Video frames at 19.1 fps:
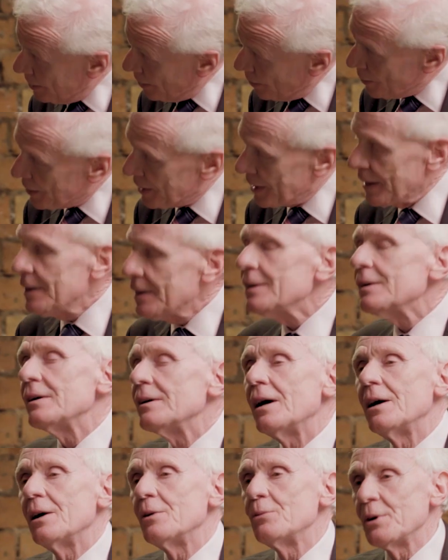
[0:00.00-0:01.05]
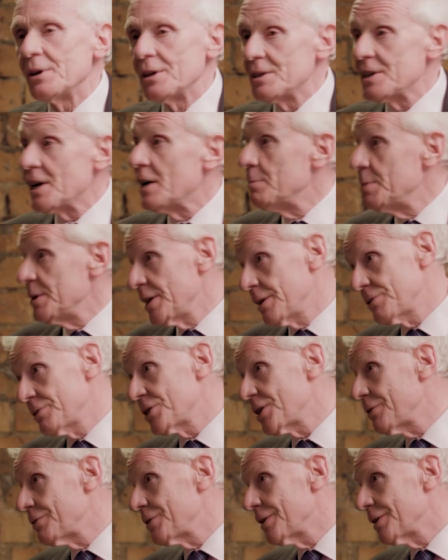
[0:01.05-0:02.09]
Okay, I'll run it. I've been there for
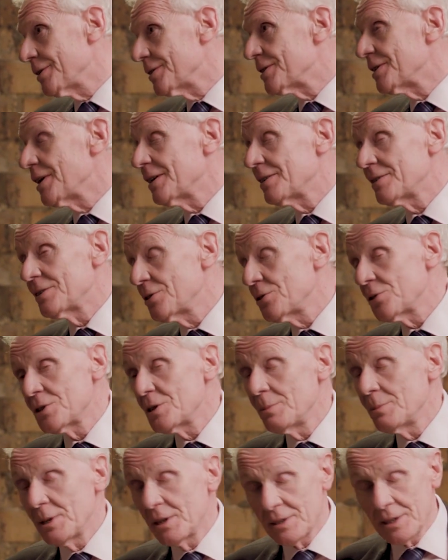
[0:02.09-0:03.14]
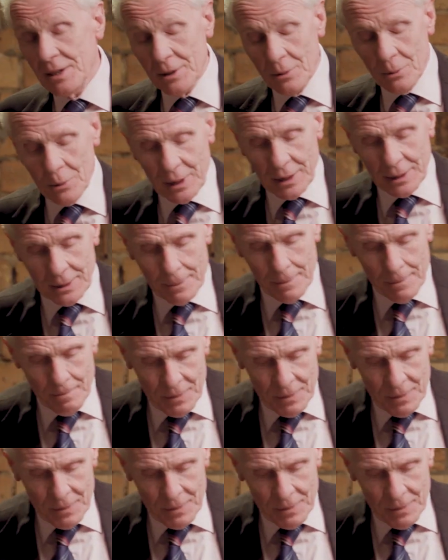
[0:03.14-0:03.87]
7 years, and I don't seem to be able to get away.